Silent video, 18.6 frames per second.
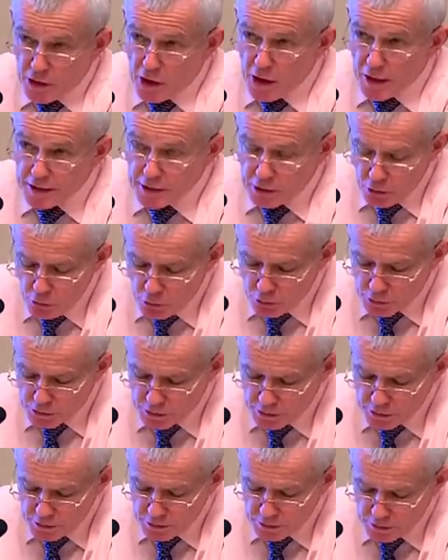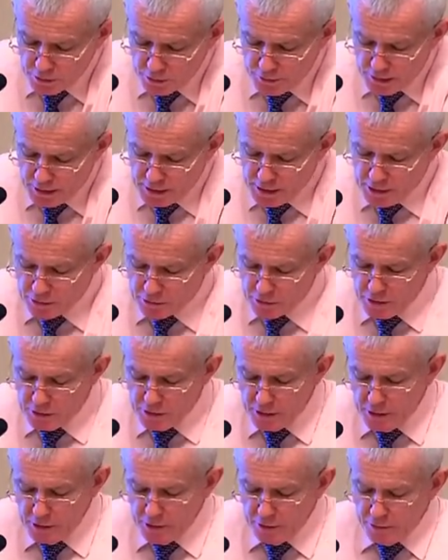High Court of our country
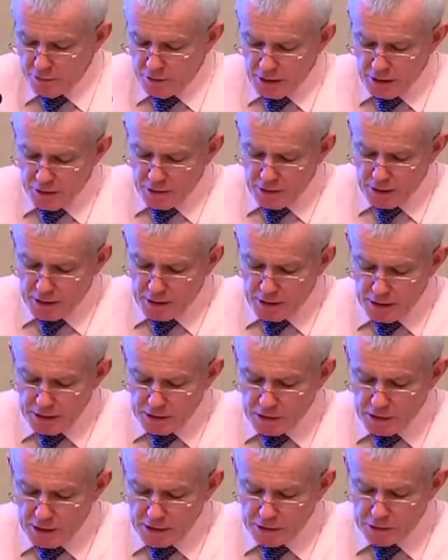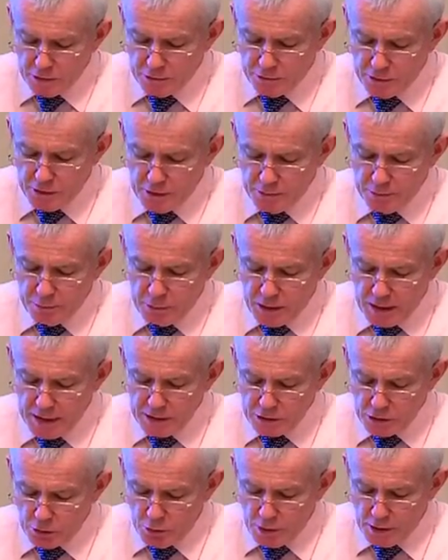found that intellectual freedom
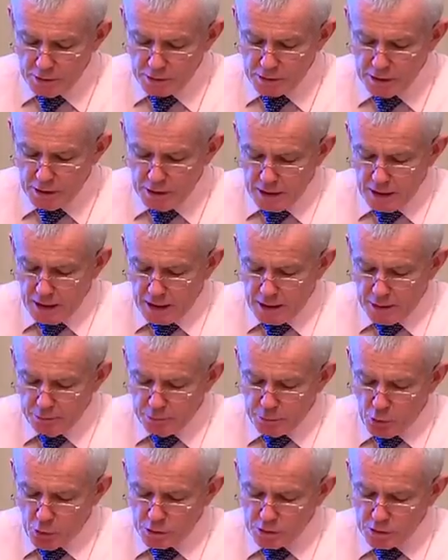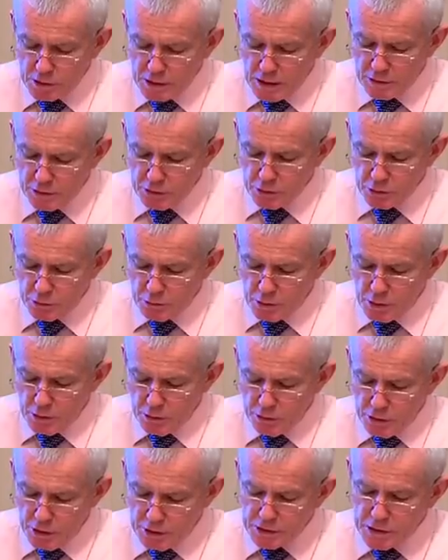plays, quote, an important ethical role,
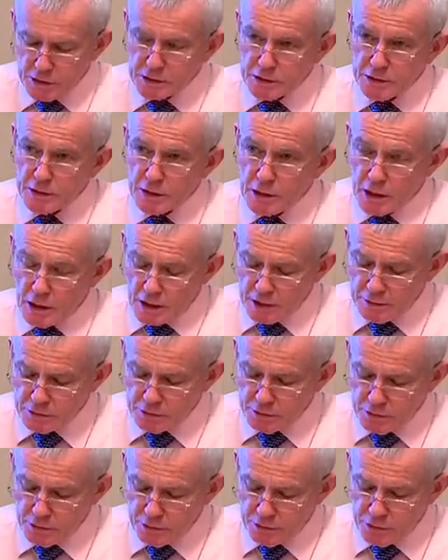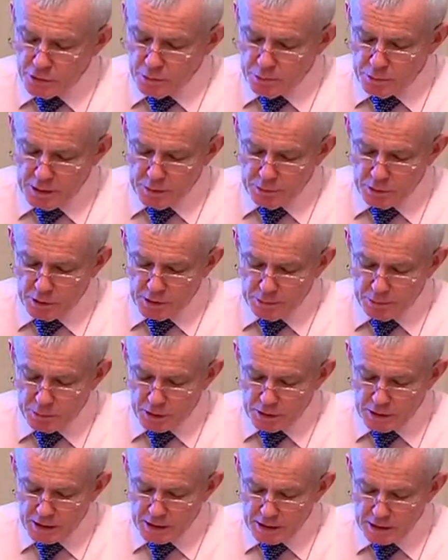not just in the lives of the few people it
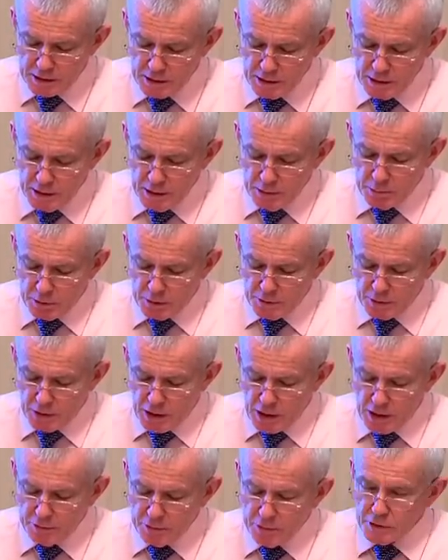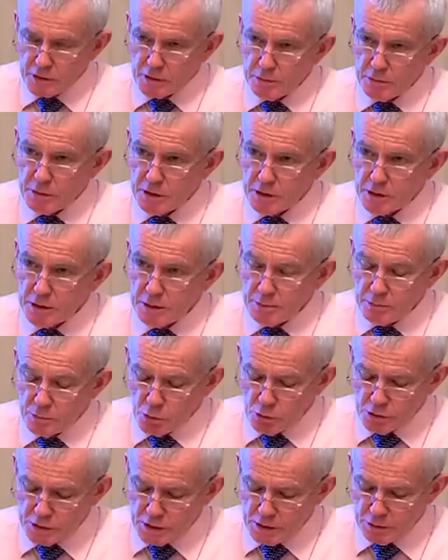protects, but in the life community
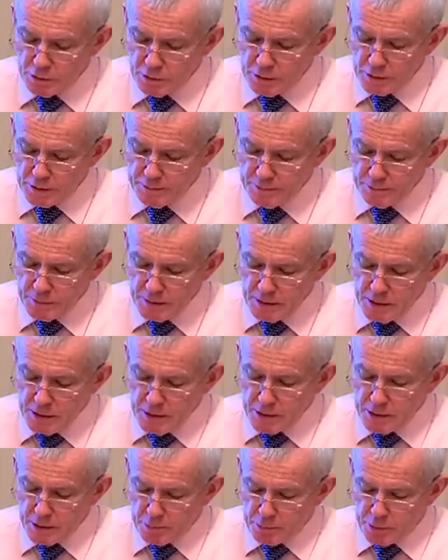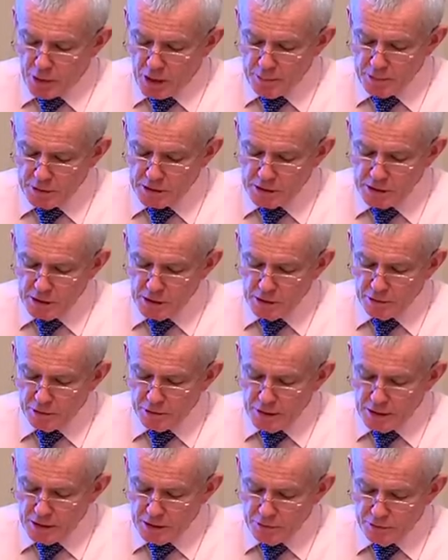more generally. The primacy of
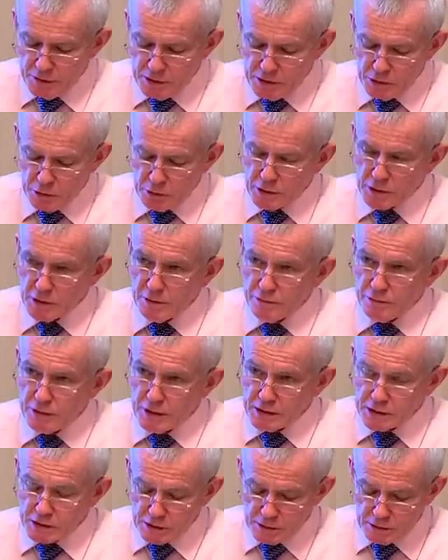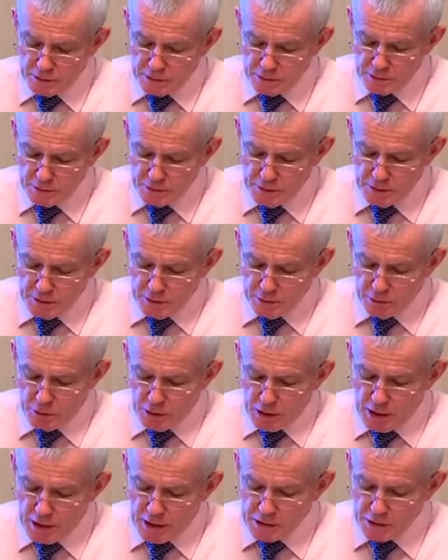individual conviction
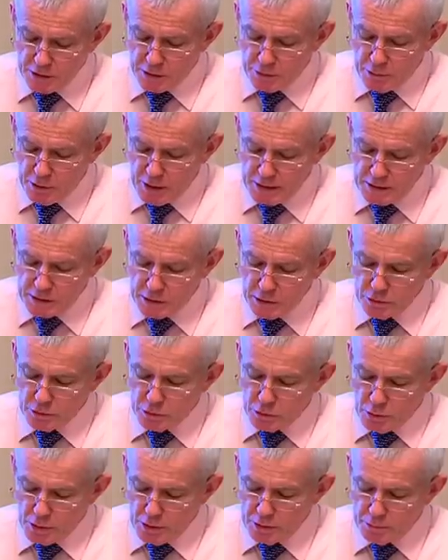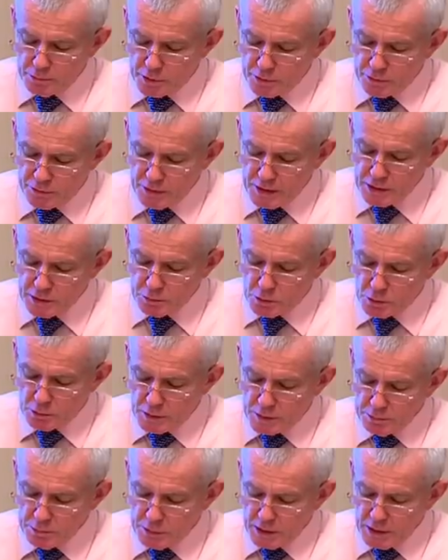relies on the right to, quote, profess what
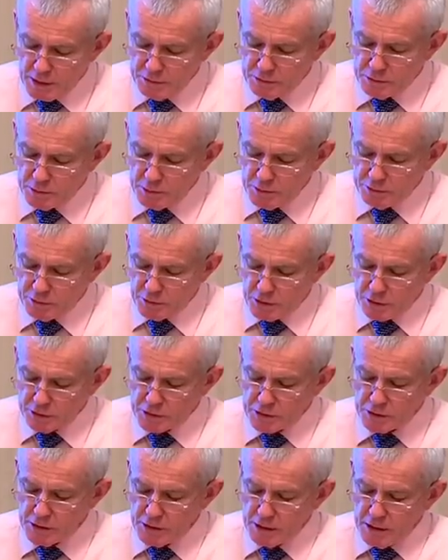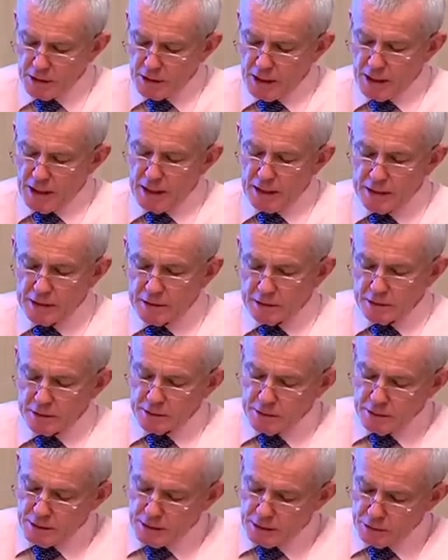one believes to be false and,
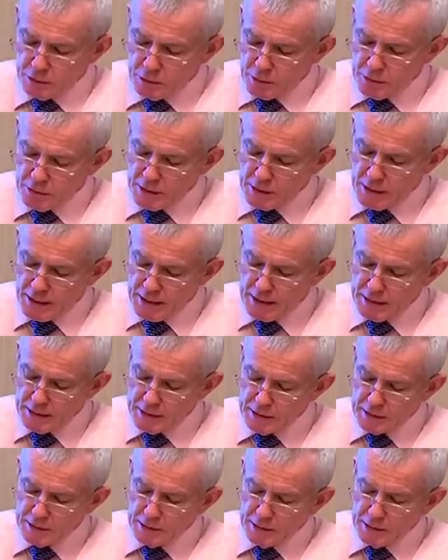end of quote, and,